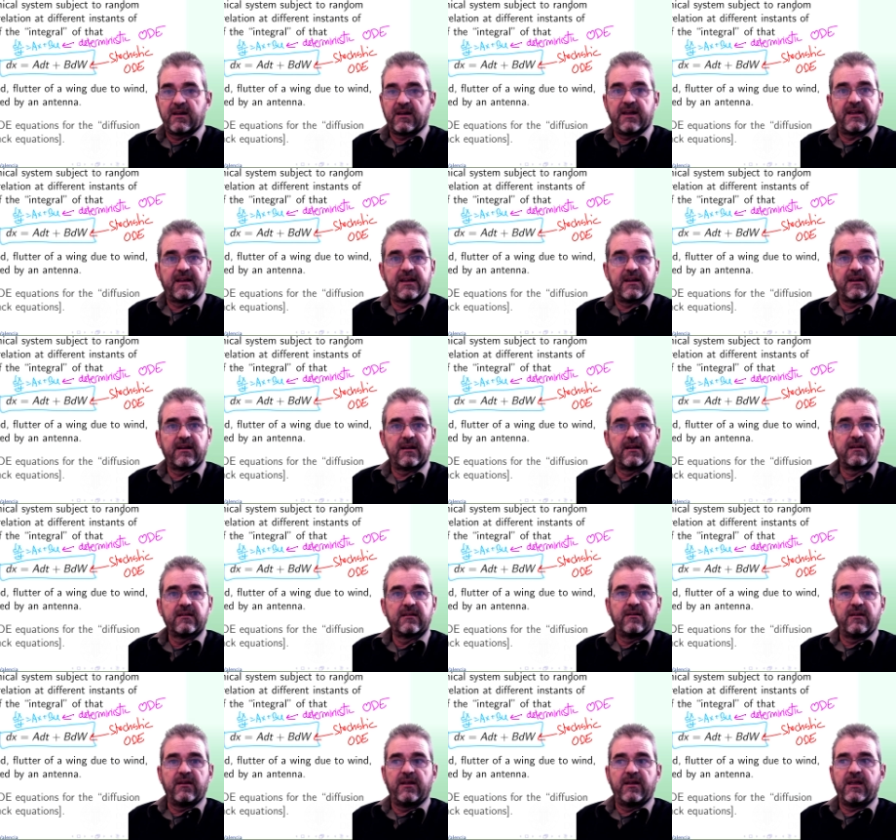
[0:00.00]
I can
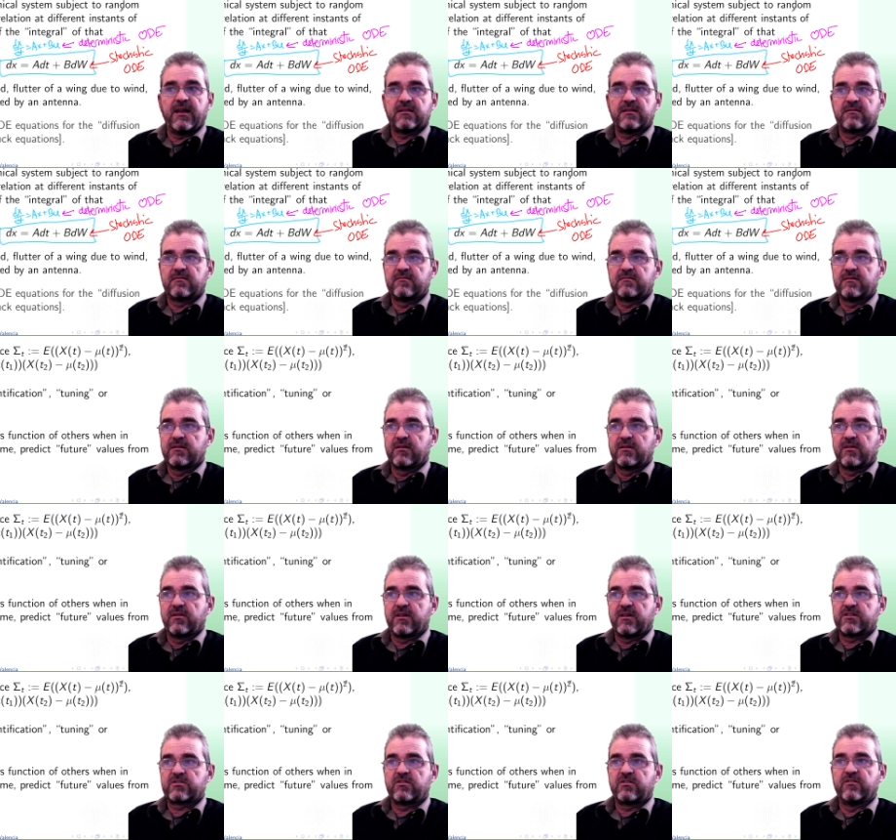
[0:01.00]
get
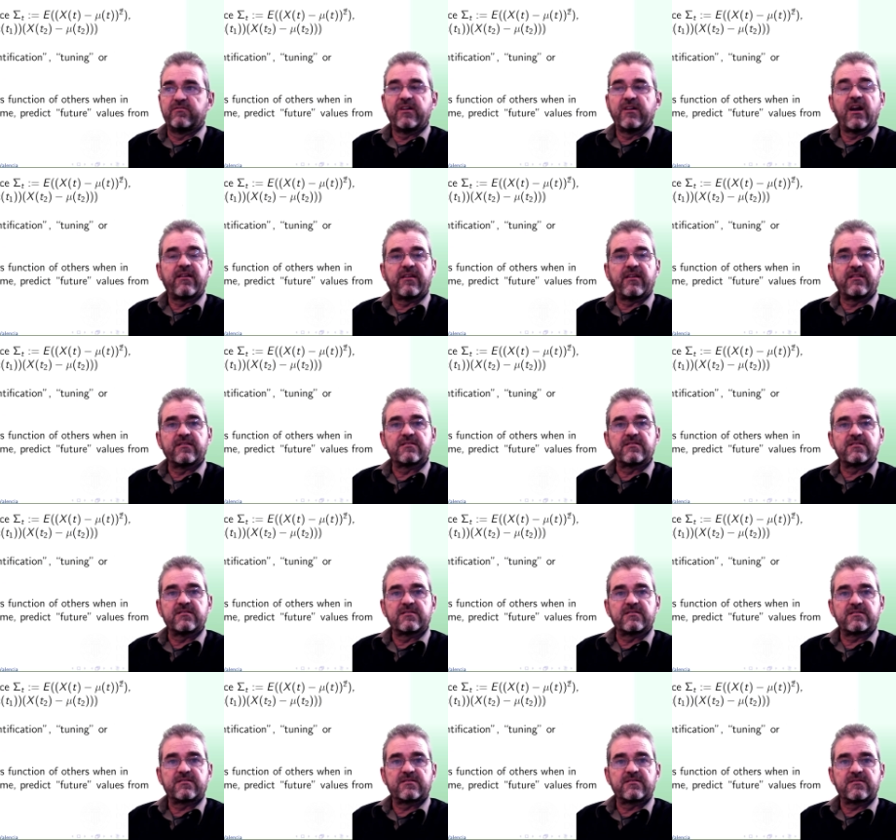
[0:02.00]
these
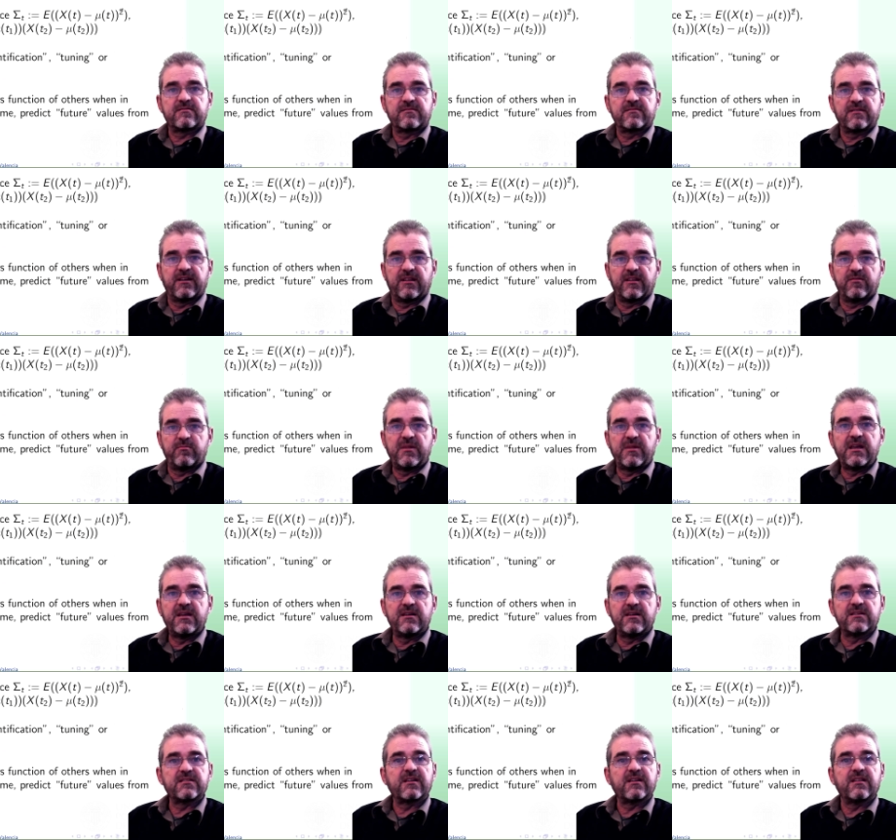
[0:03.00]
covariances and
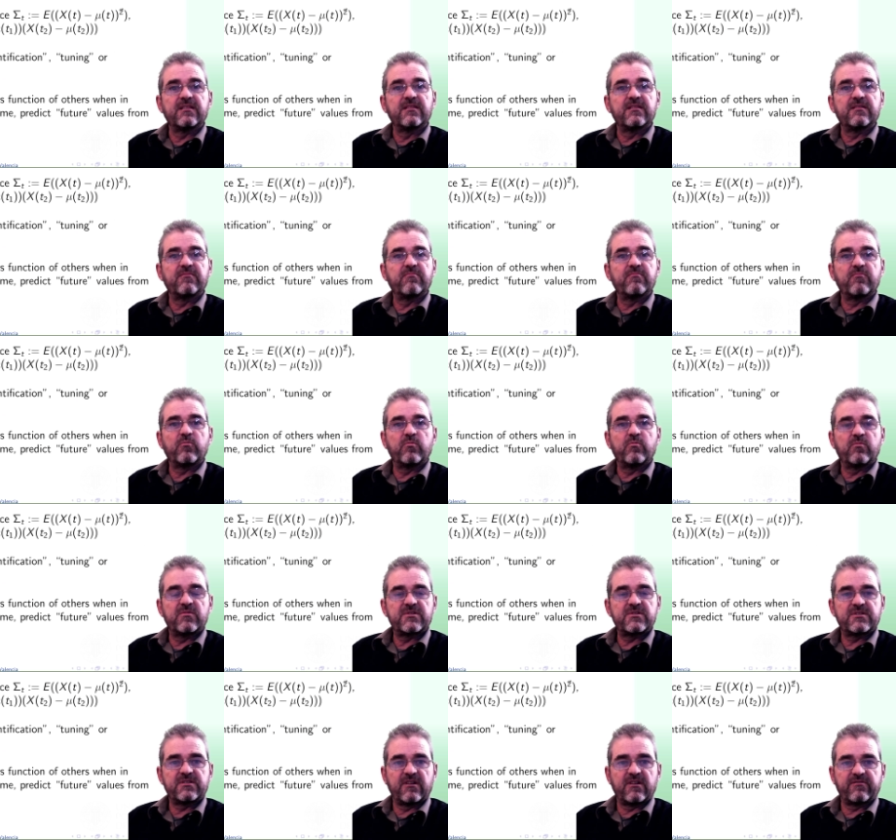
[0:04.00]
means and
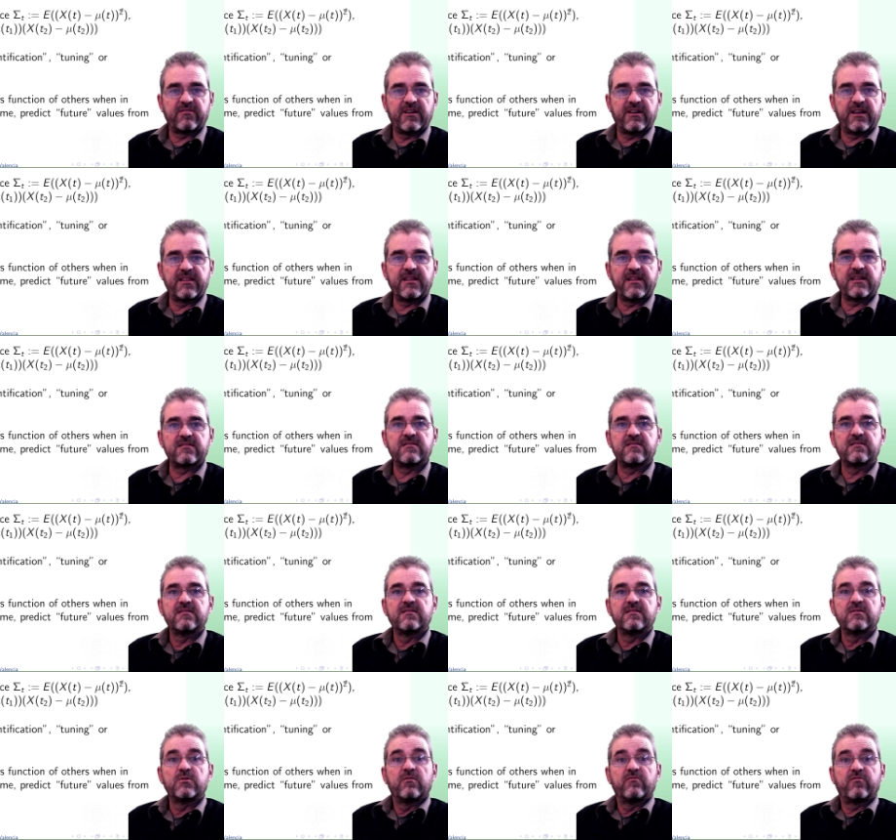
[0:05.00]
stuff like that
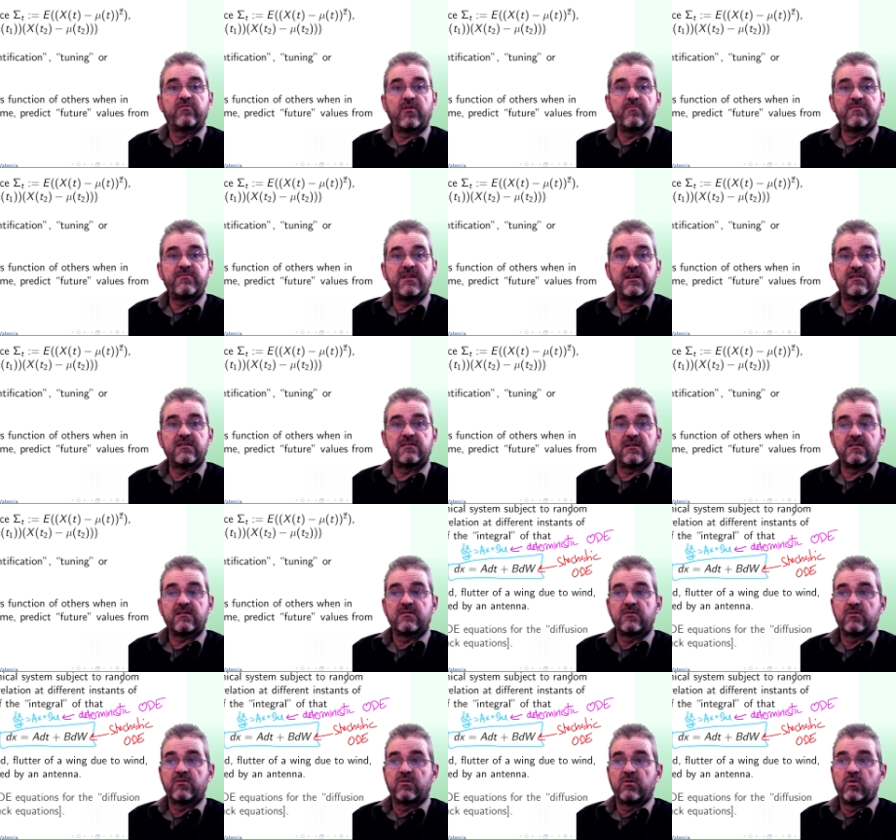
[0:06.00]
from data
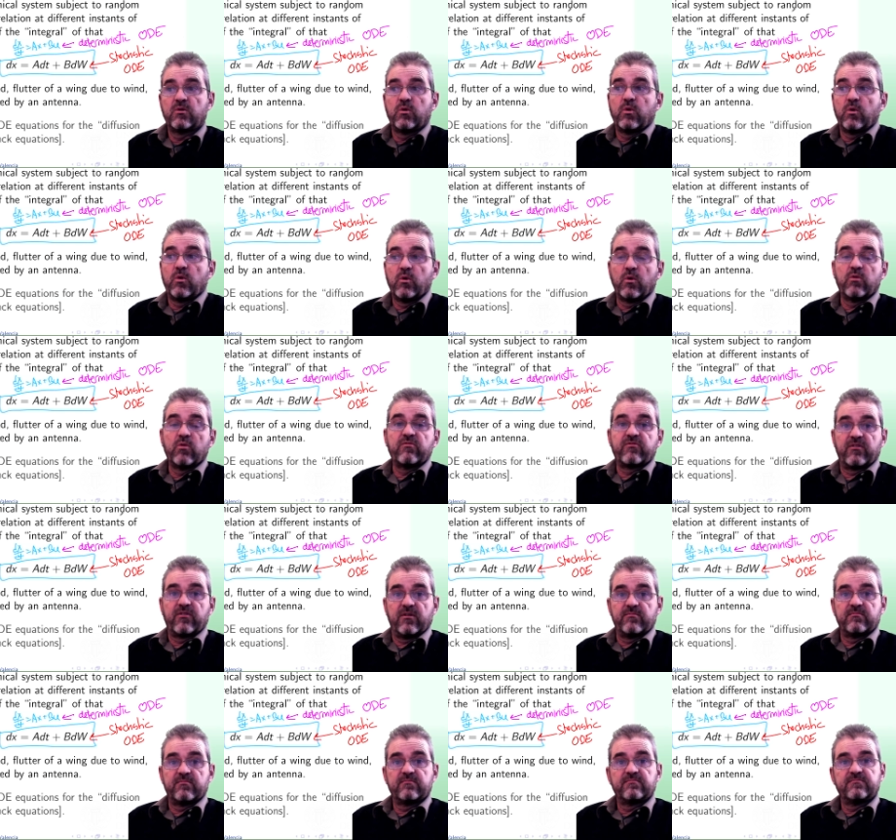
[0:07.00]
or
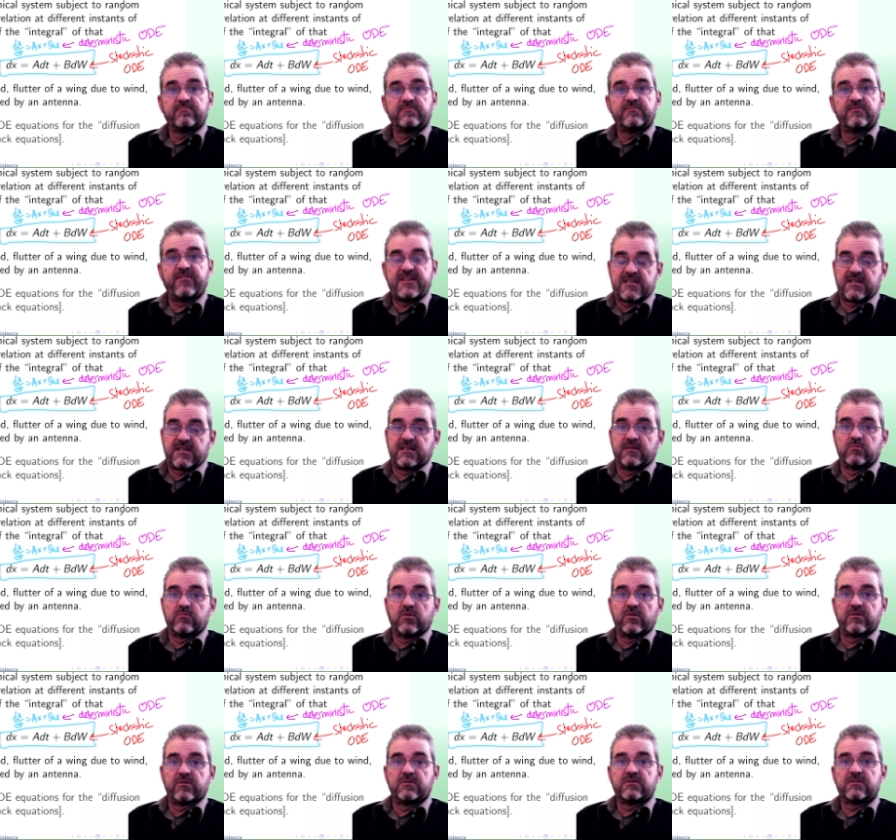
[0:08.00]
from physical
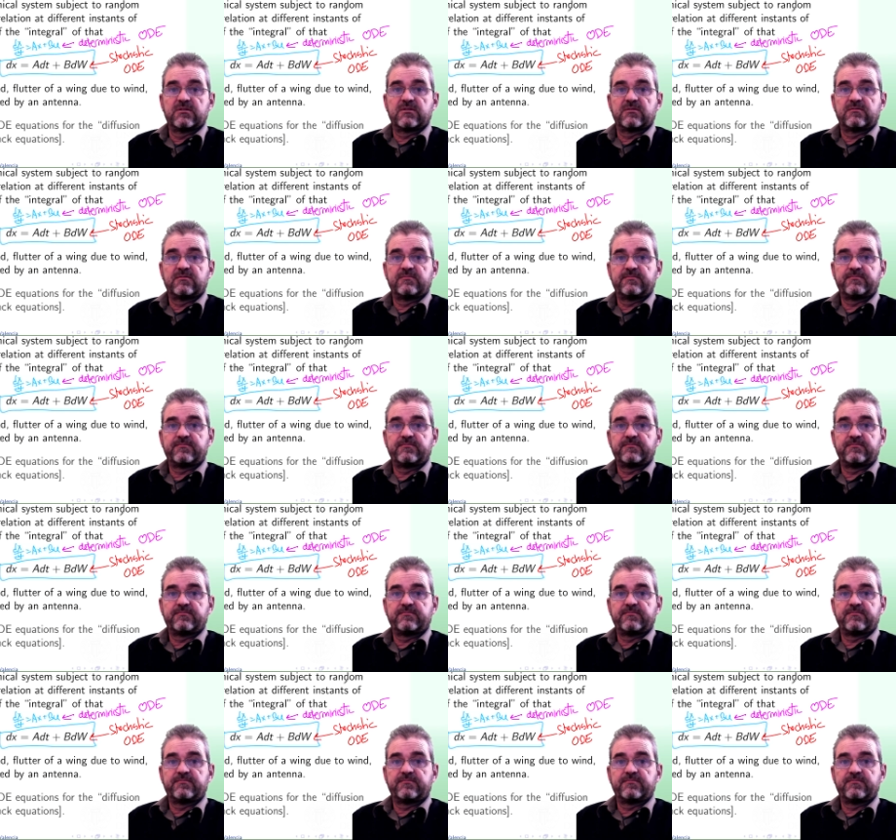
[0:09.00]
models.